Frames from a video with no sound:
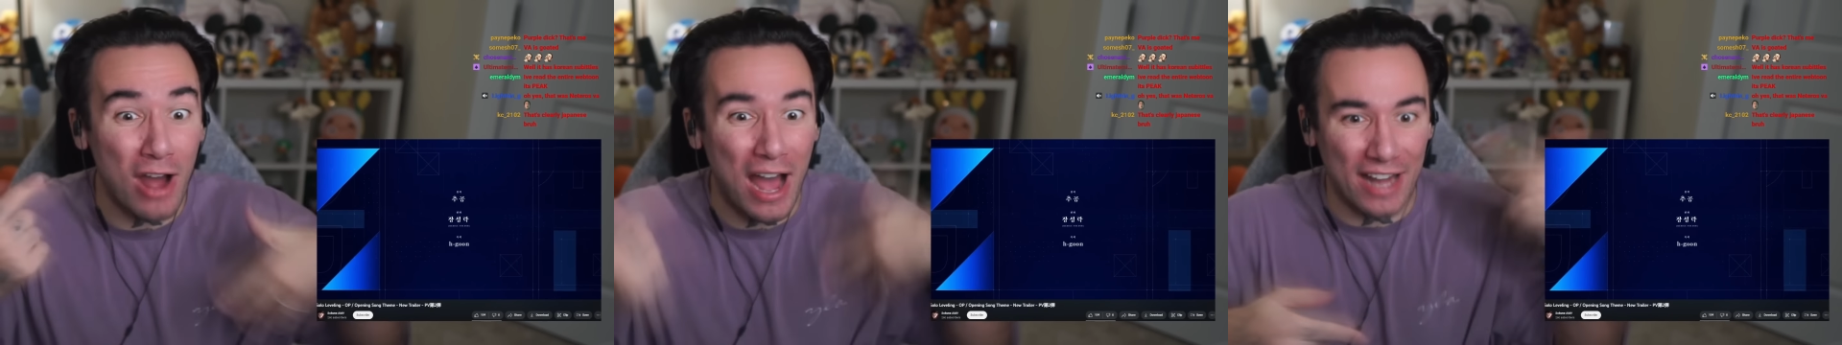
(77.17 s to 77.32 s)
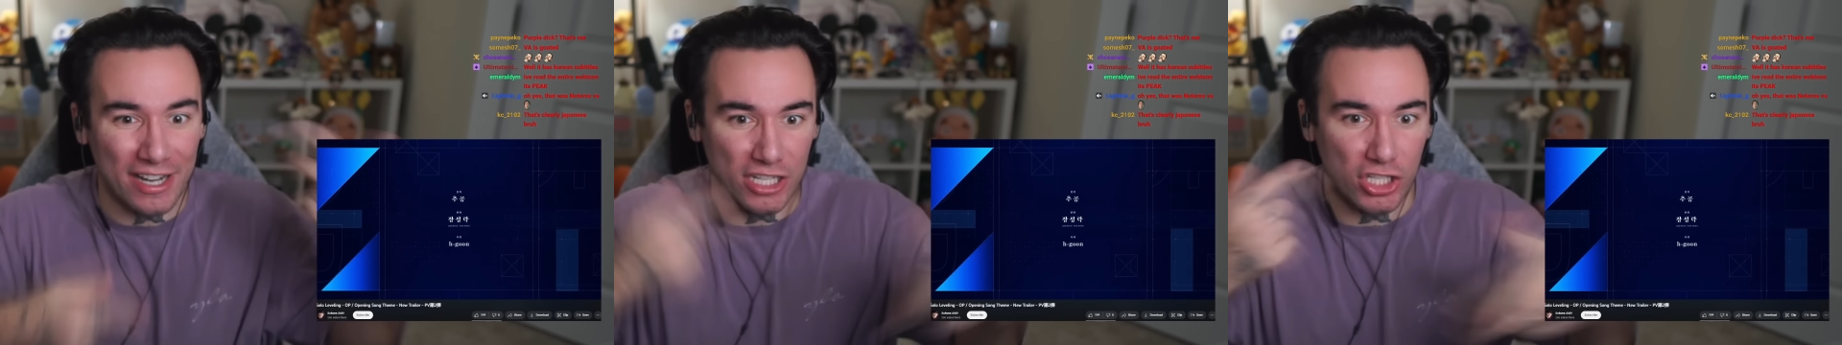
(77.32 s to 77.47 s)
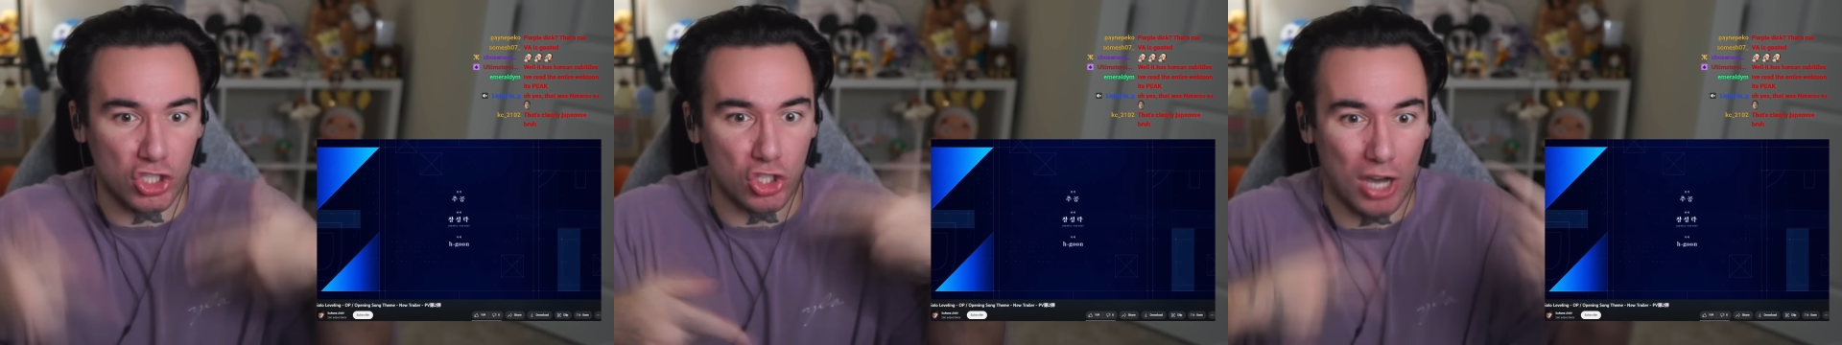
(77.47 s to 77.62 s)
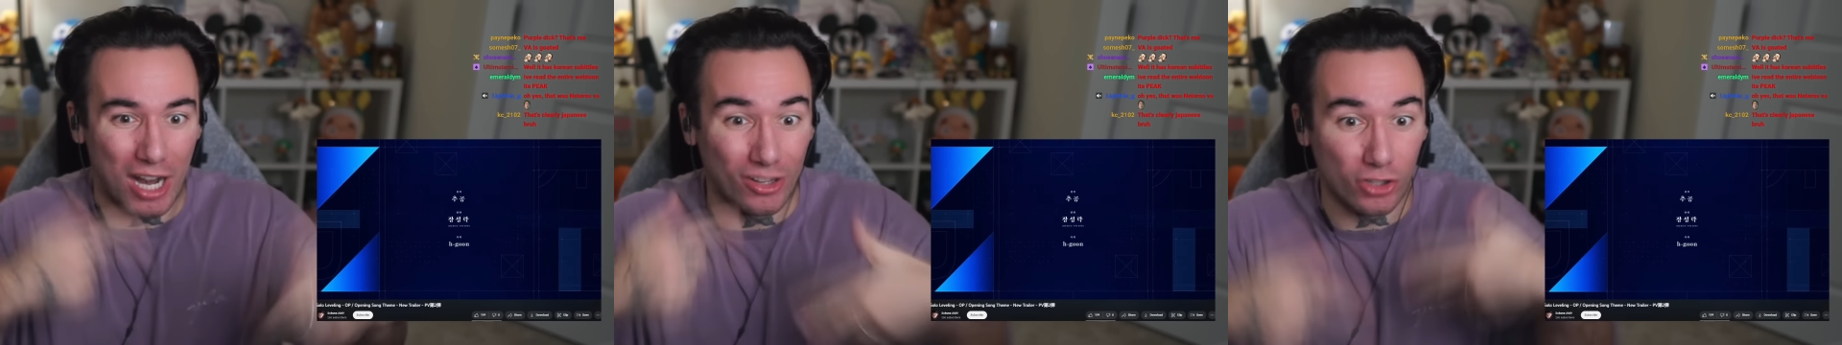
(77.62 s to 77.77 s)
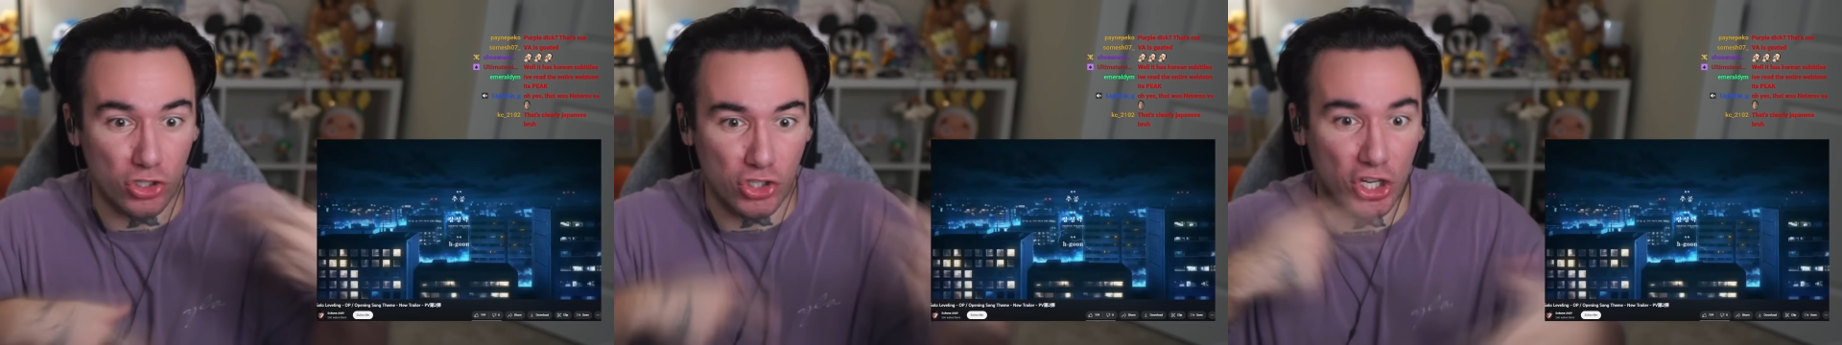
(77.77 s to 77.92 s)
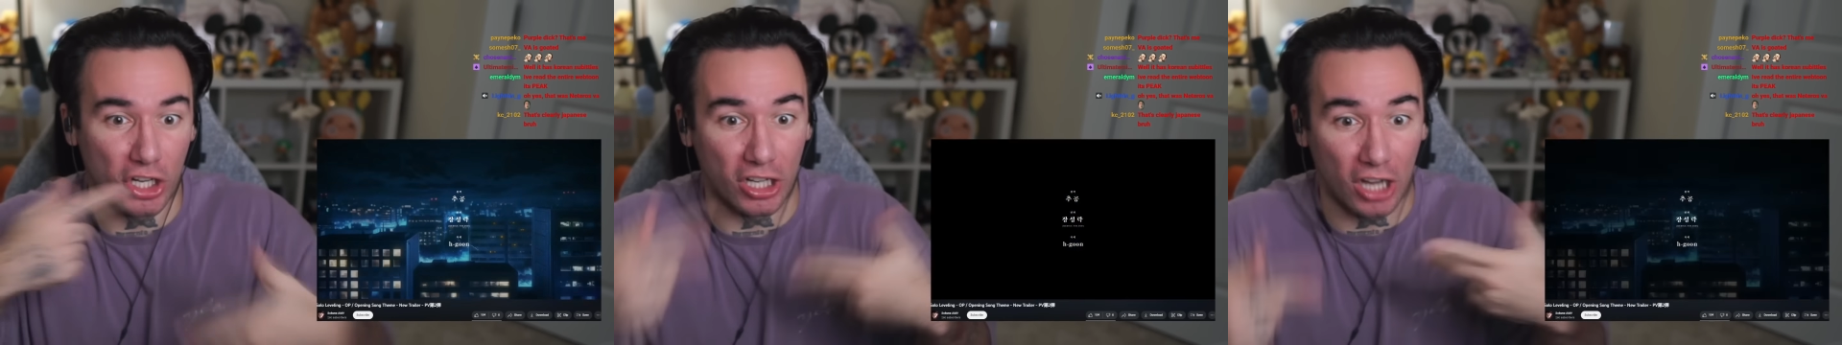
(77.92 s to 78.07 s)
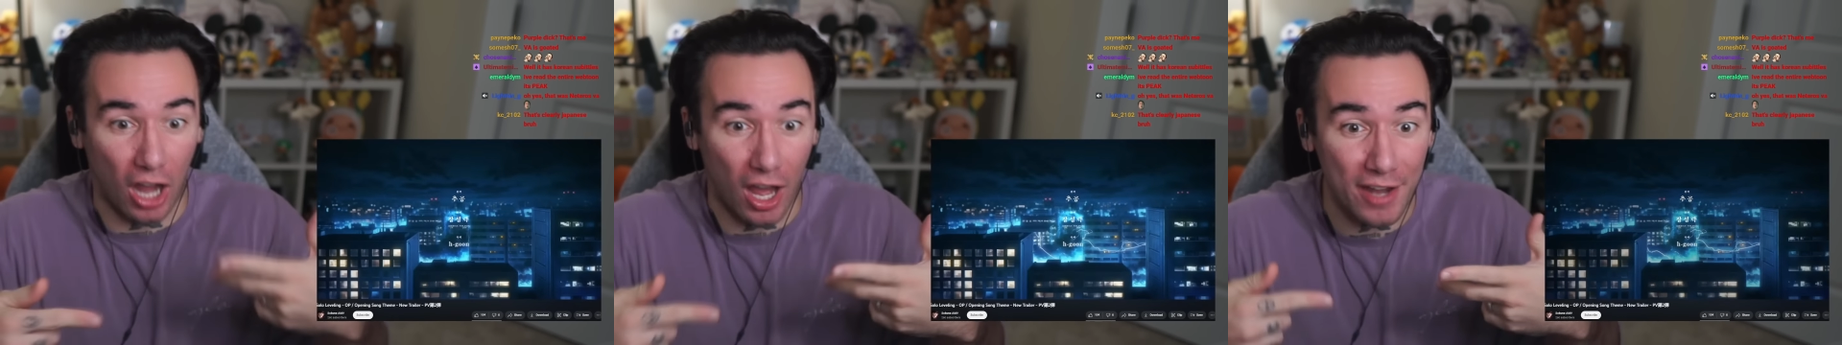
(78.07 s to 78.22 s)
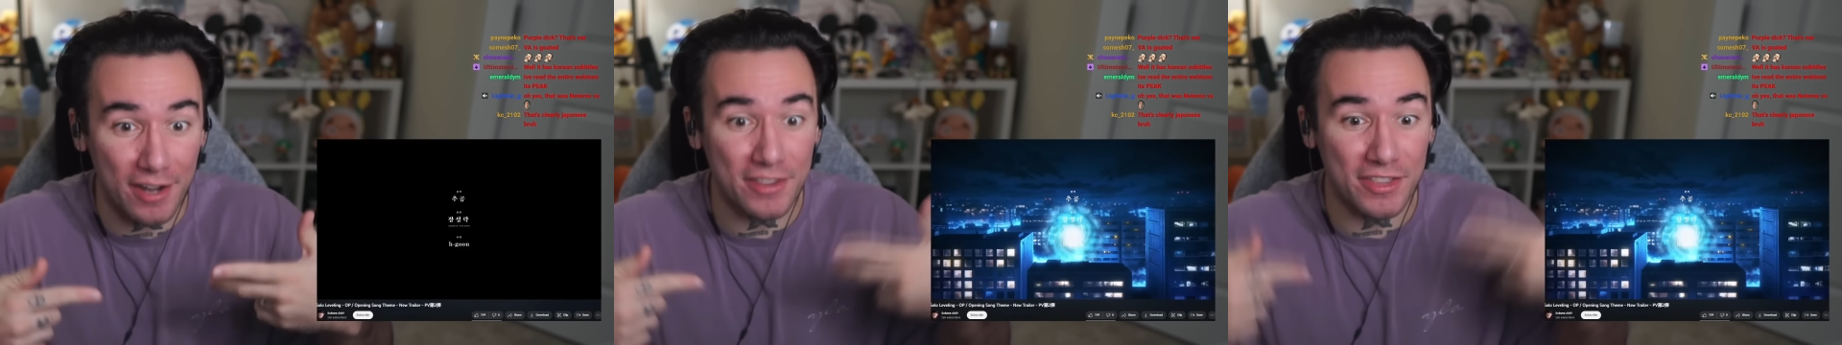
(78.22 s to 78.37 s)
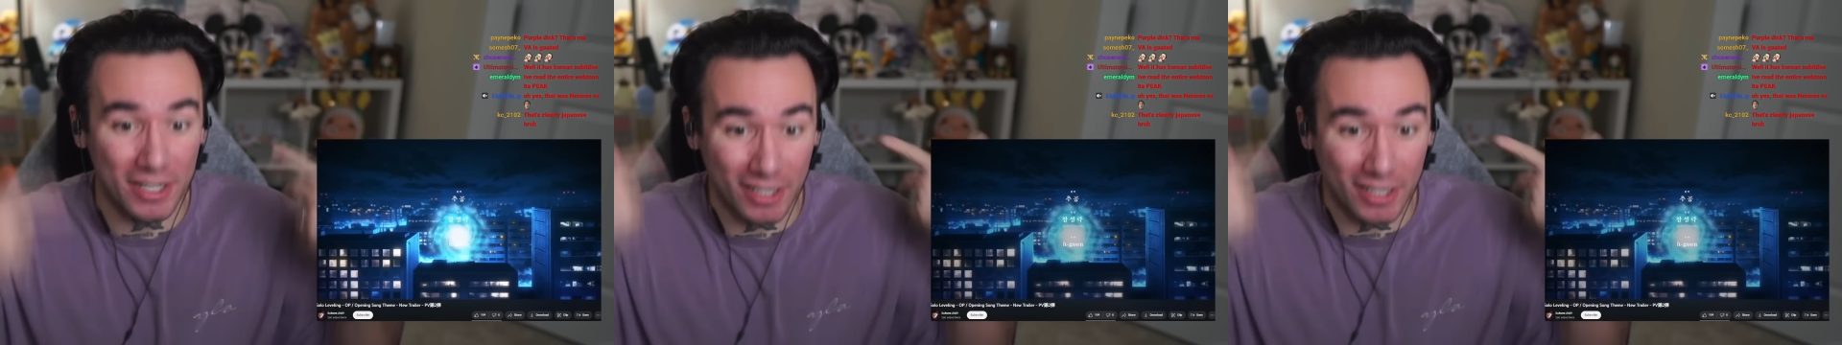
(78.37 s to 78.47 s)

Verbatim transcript: how these trailers are cut.